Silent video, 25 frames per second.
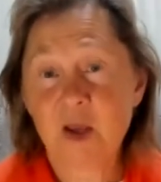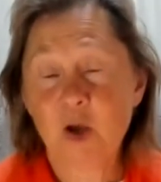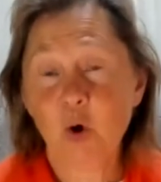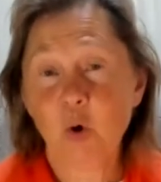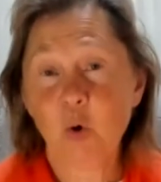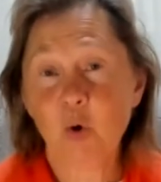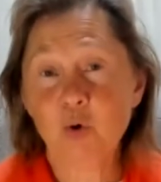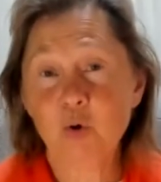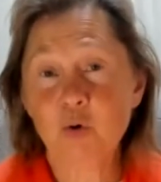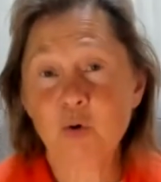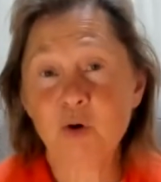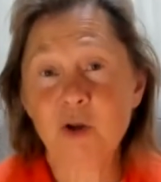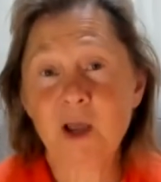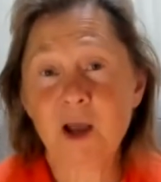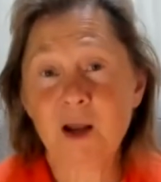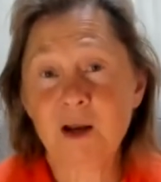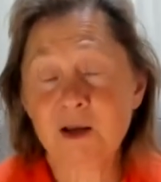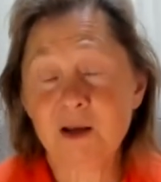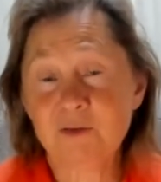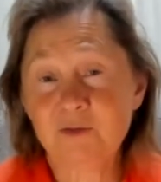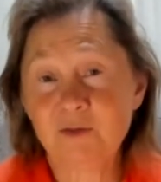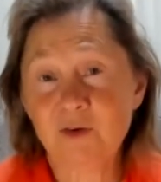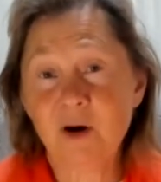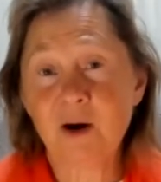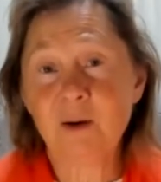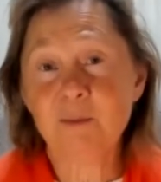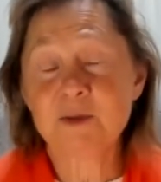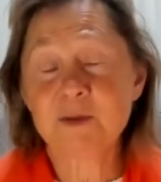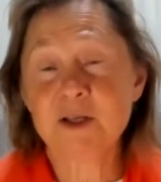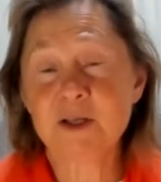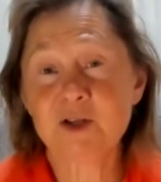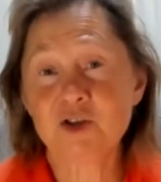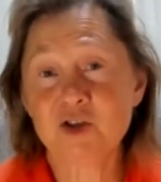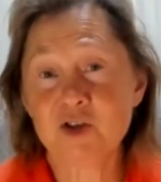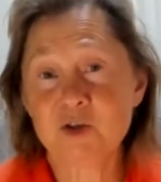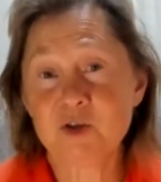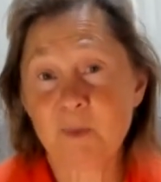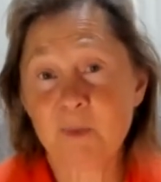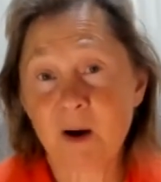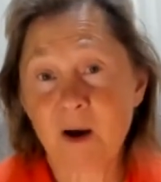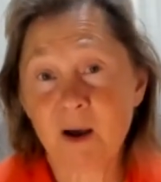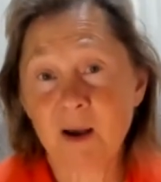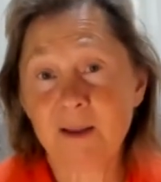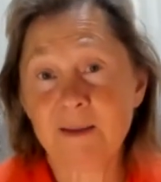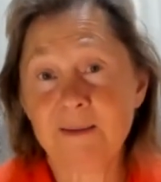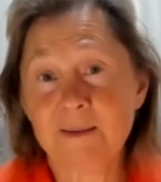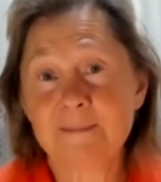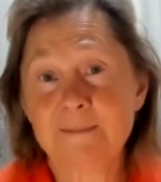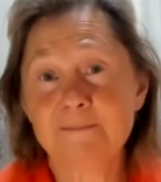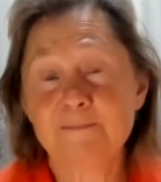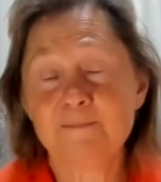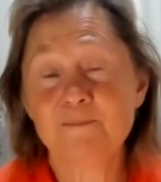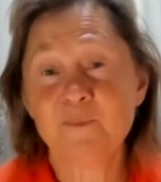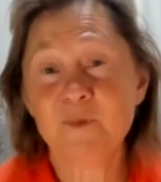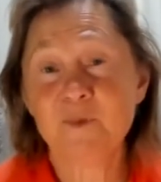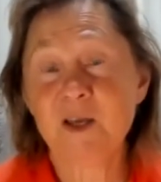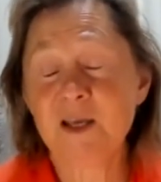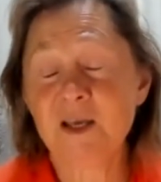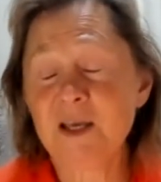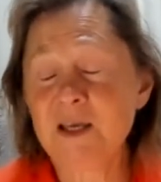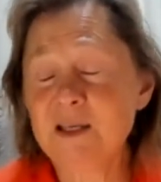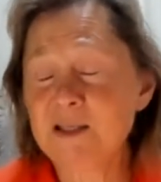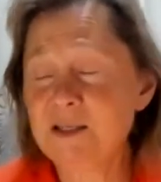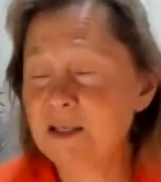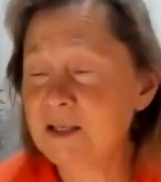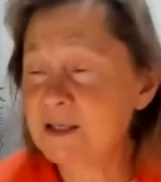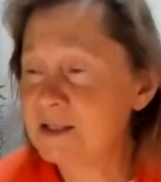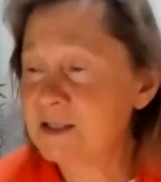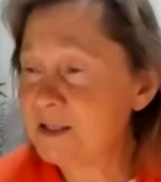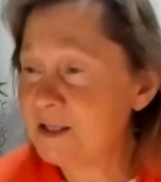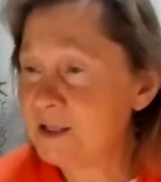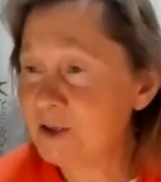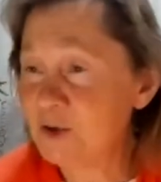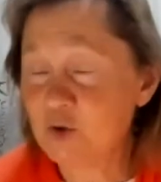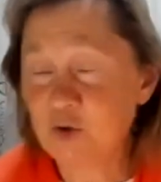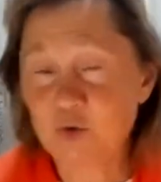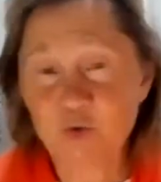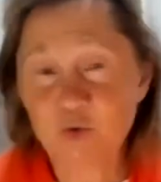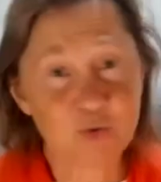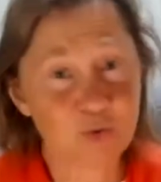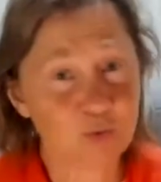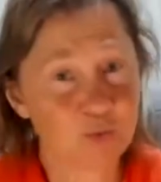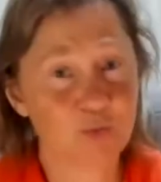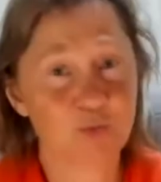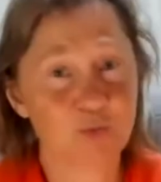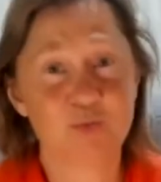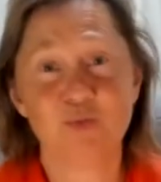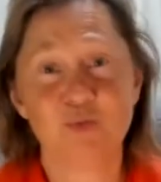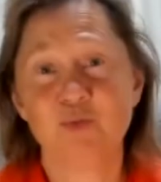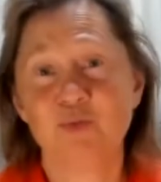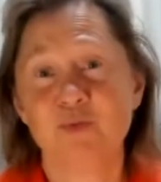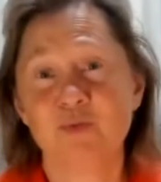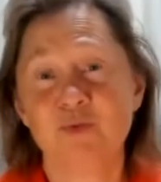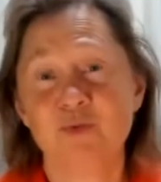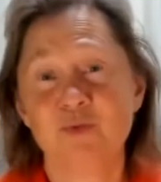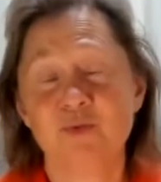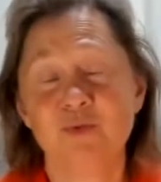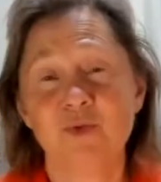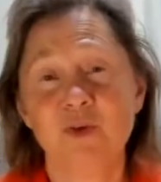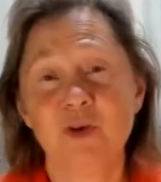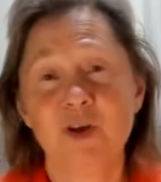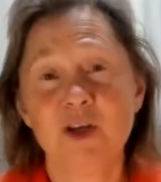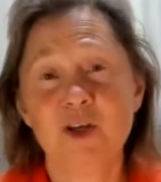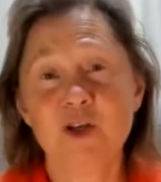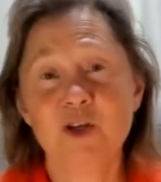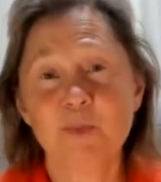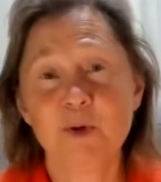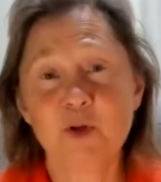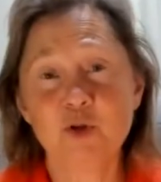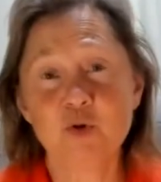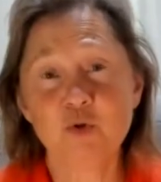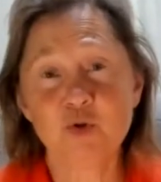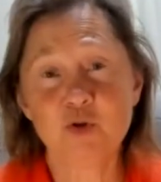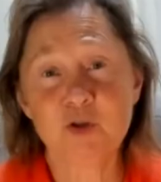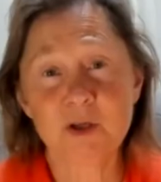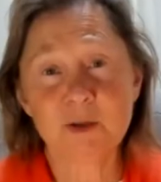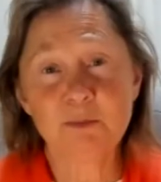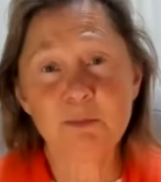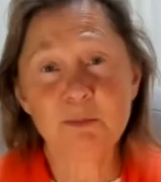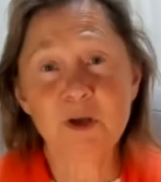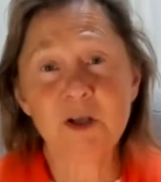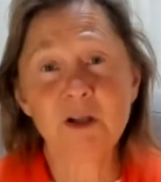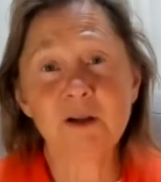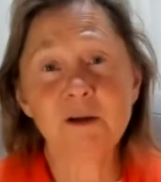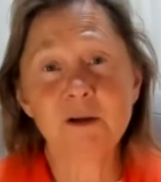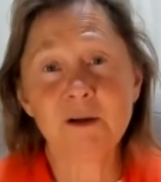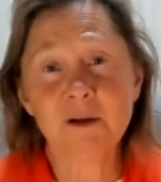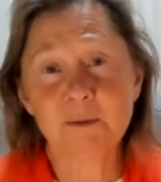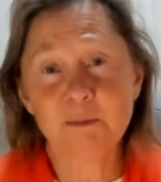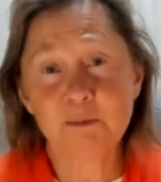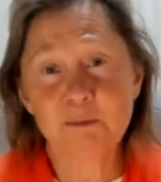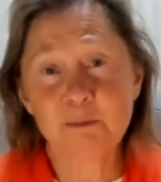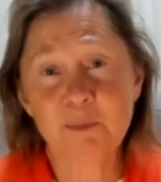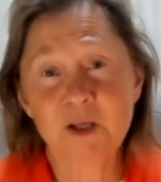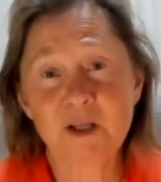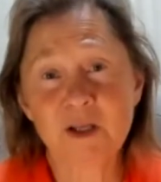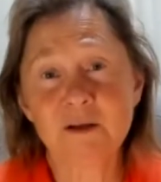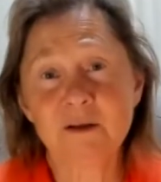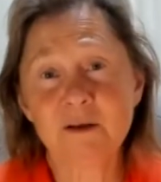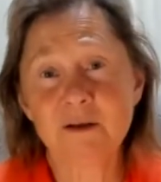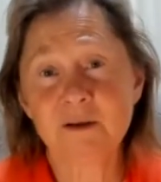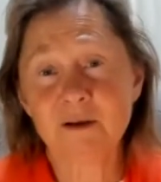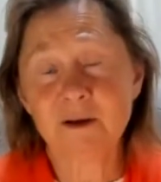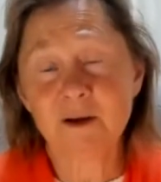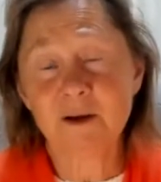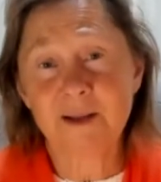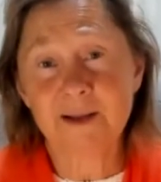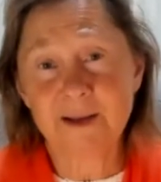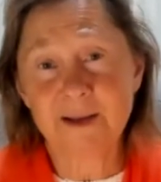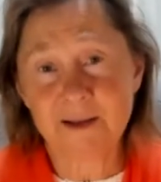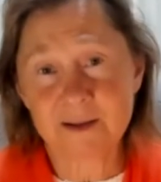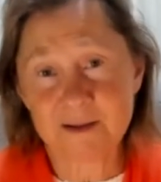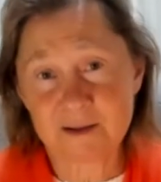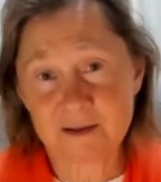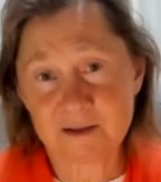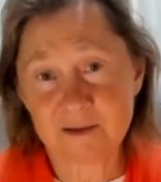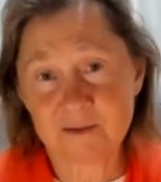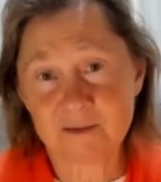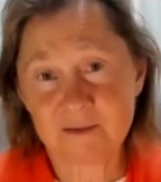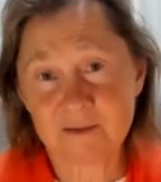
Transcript: On organic farms such as mine, the easiest thing to do is producing milk, meat, and eggs.